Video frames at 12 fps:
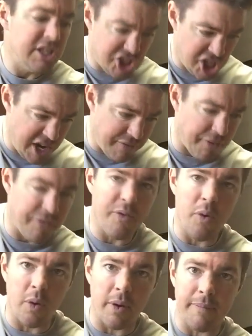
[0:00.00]
G for
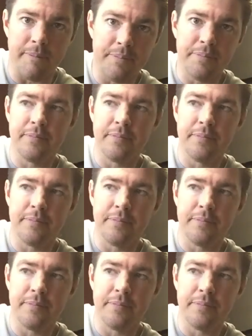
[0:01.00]
4.